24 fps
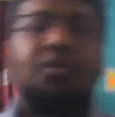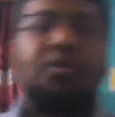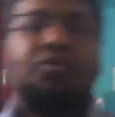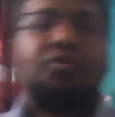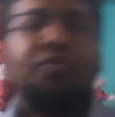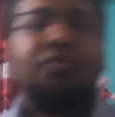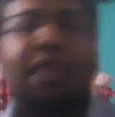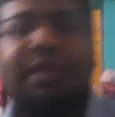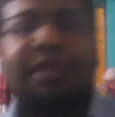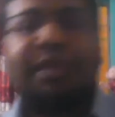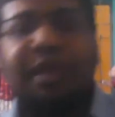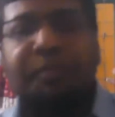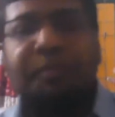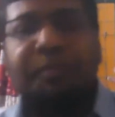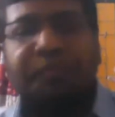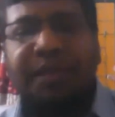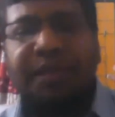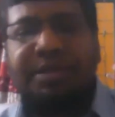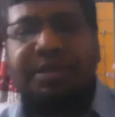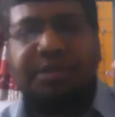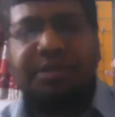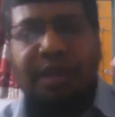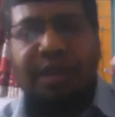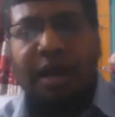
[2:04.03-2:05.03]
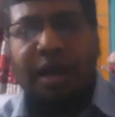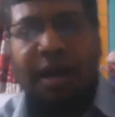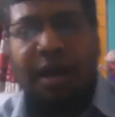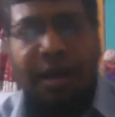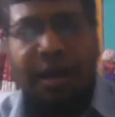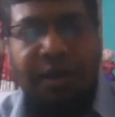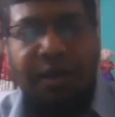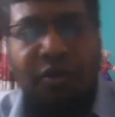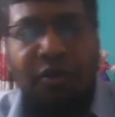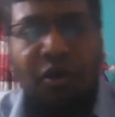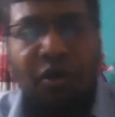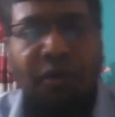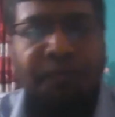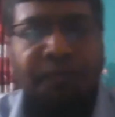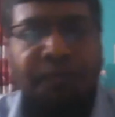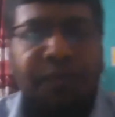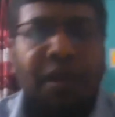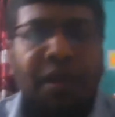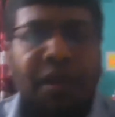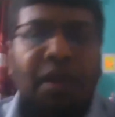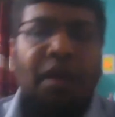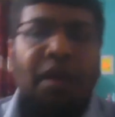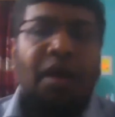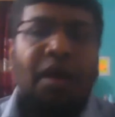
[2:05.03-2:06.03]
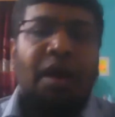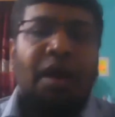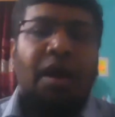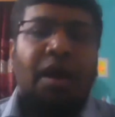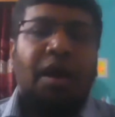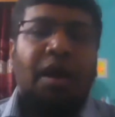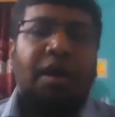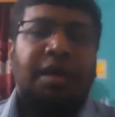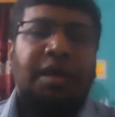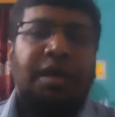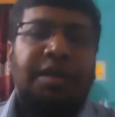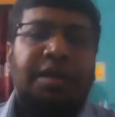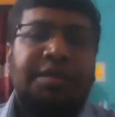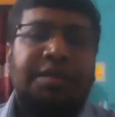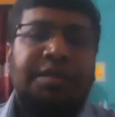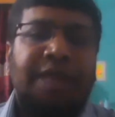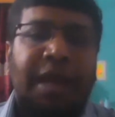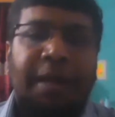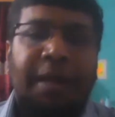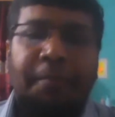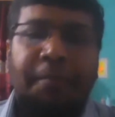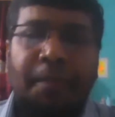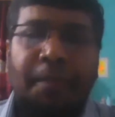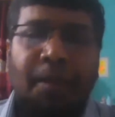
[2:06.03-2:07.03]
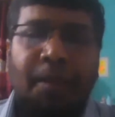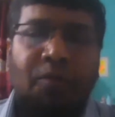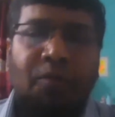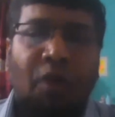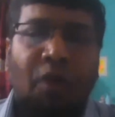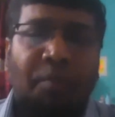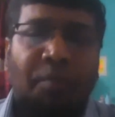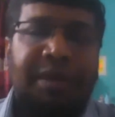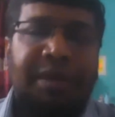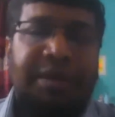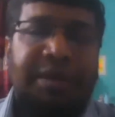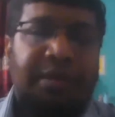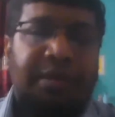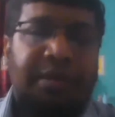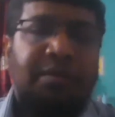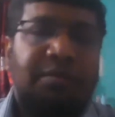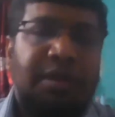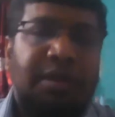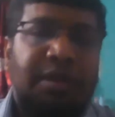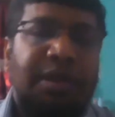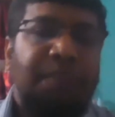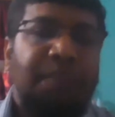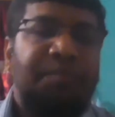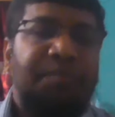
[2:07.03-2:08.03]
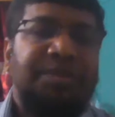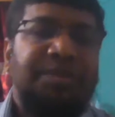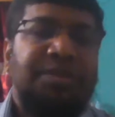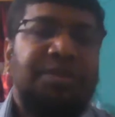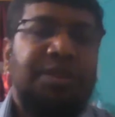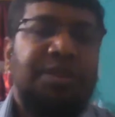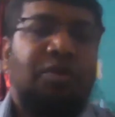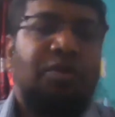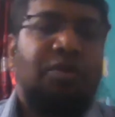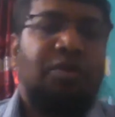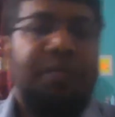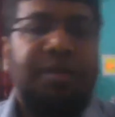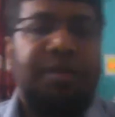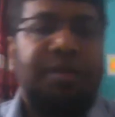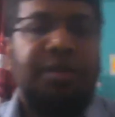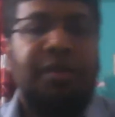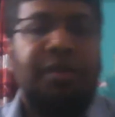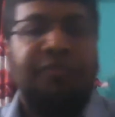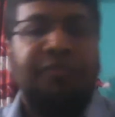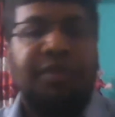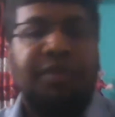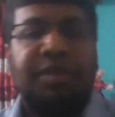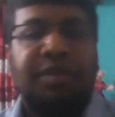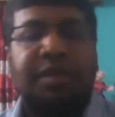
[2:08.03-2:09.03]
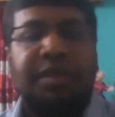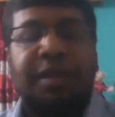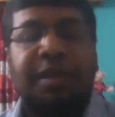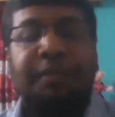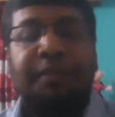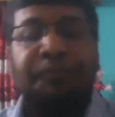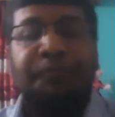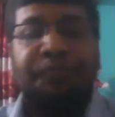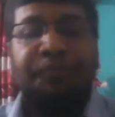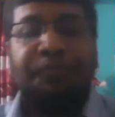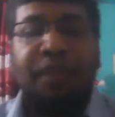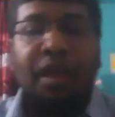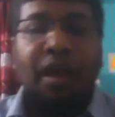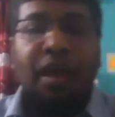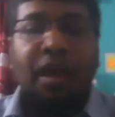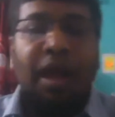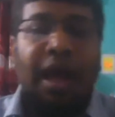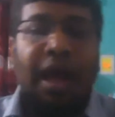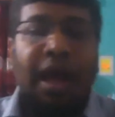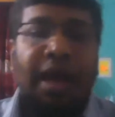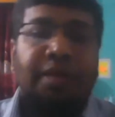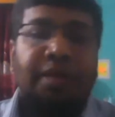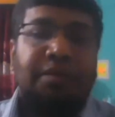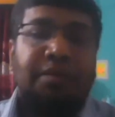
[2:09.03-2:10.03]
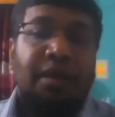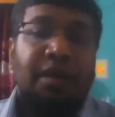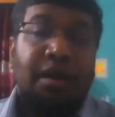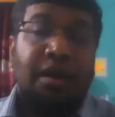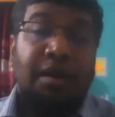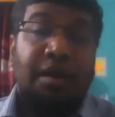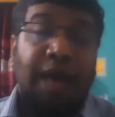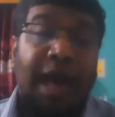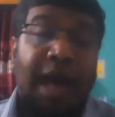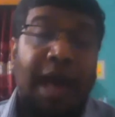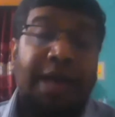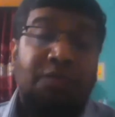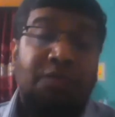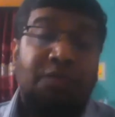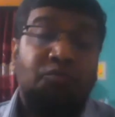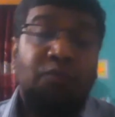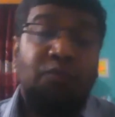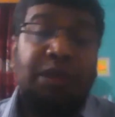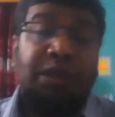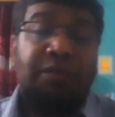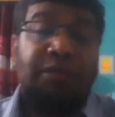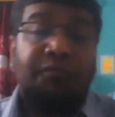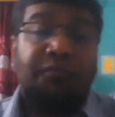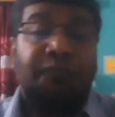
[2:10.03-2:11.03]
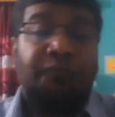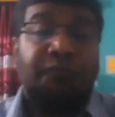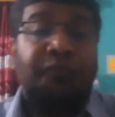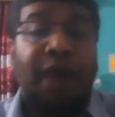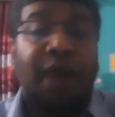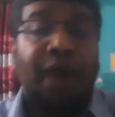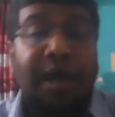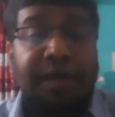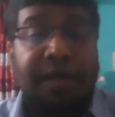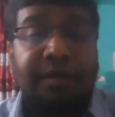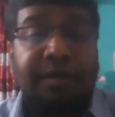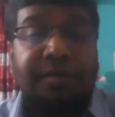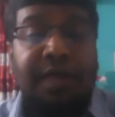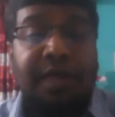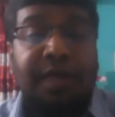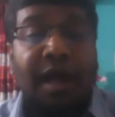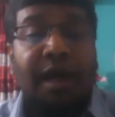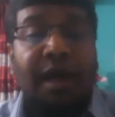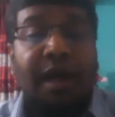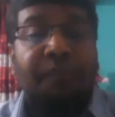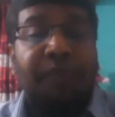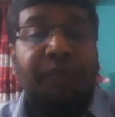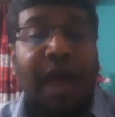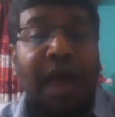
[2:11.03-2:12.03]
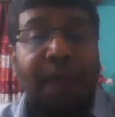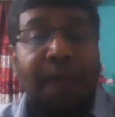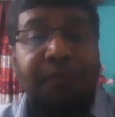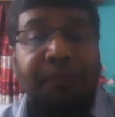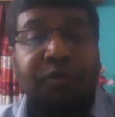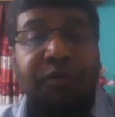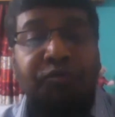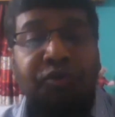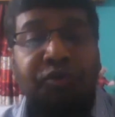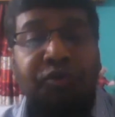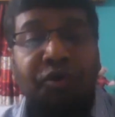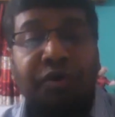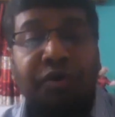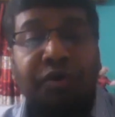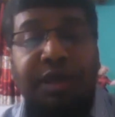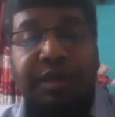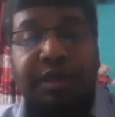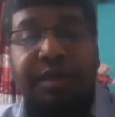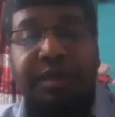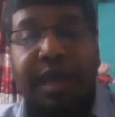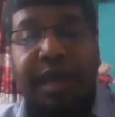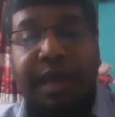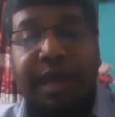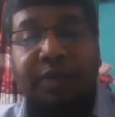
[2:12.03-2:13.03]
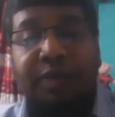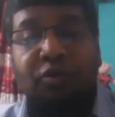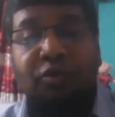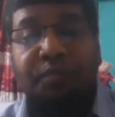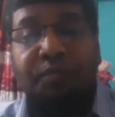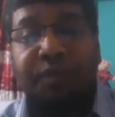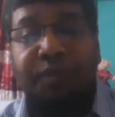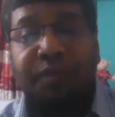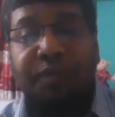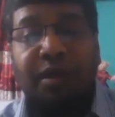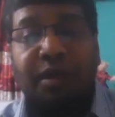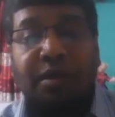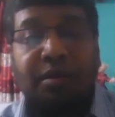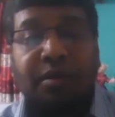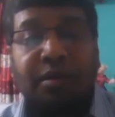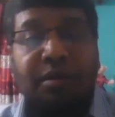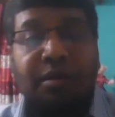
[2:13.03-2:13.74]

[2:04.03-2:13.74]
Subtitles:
The Tempest, is a comedy. The Tempest is a comedy, definitely. And as we find the happy union in the end of the